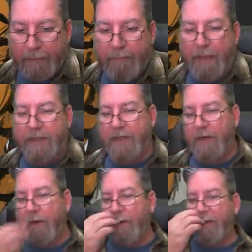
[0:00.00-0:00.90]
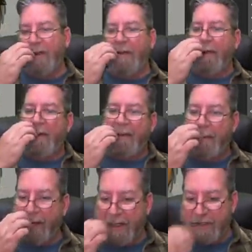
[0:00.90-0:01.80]
Pigeonholed. Huh?
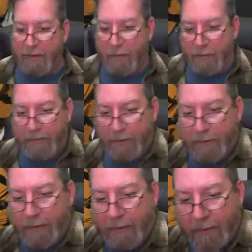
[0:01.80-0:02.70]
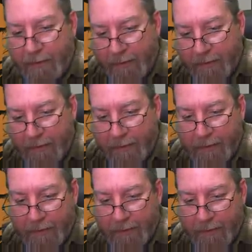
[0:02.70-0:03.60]
Pigeonholed. Mm.
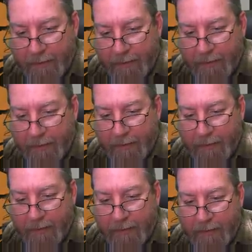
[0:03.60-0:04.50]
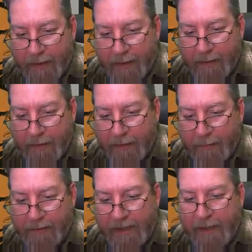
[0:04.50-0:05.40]
A yeah. What?
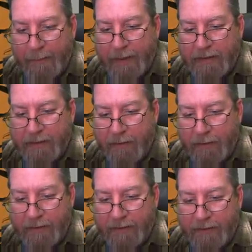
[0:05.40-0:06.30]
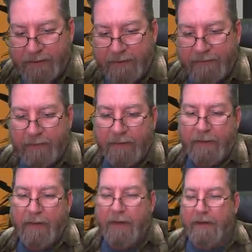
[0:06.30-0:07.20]
When they get pigeonholed into a different.
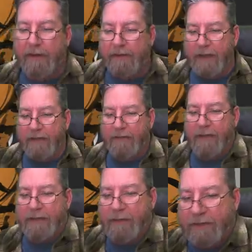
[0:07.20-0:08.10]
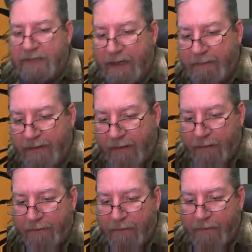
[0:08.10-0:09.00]
They, they, they do the same thing
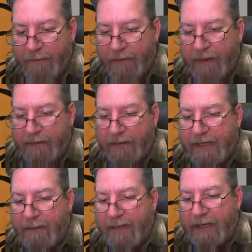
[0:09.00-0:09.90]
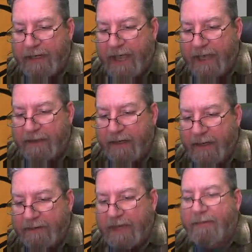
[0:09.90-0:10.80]
over and over again. They keep getting typecast.
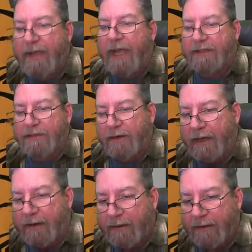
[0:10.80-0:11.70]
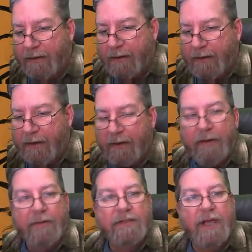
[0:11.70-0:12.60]
Cast. Typecast. Oh yeah. Yeah. So
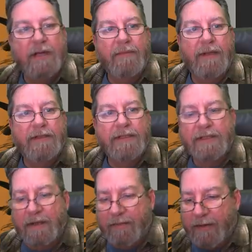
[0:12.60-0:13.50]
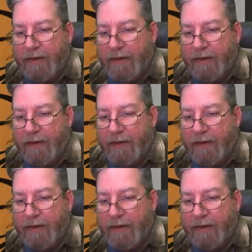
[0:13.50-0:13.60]
which yeah, kind of means so the same thing.